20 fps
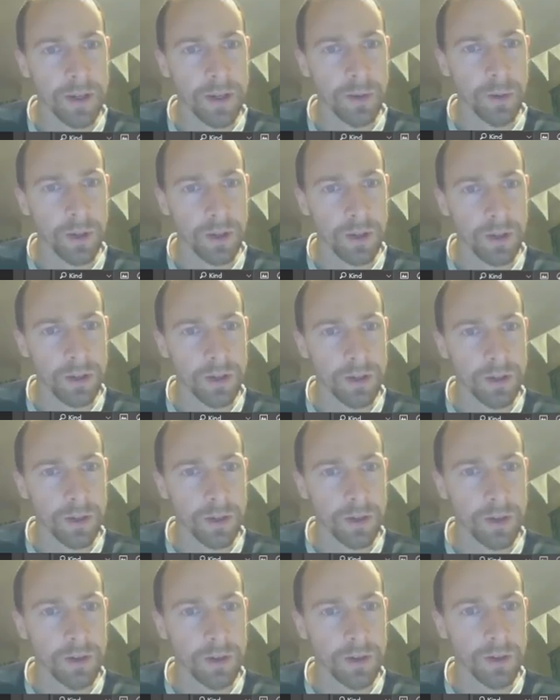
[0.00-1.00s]
which
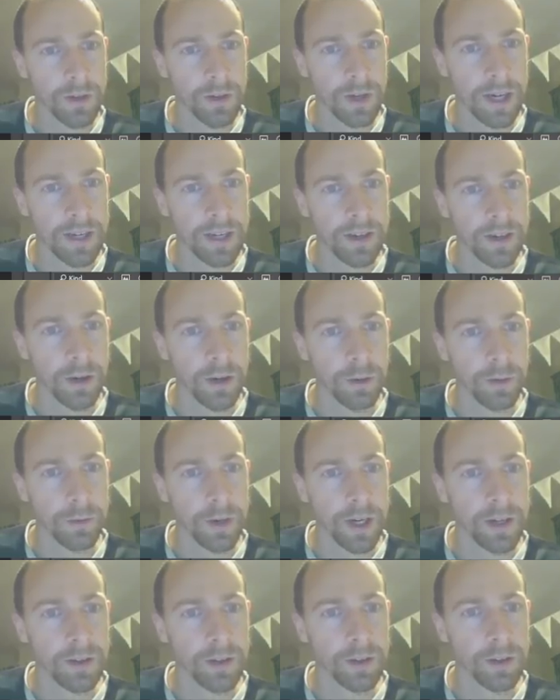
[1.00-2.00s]
I didn't know
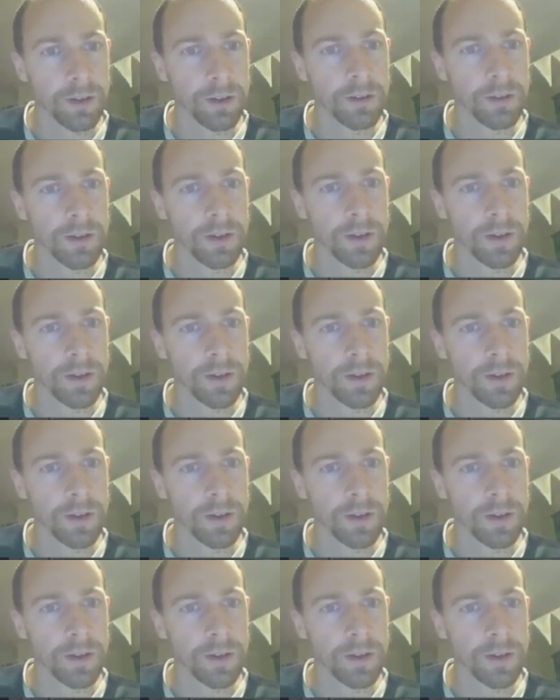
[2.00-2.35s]
for ages.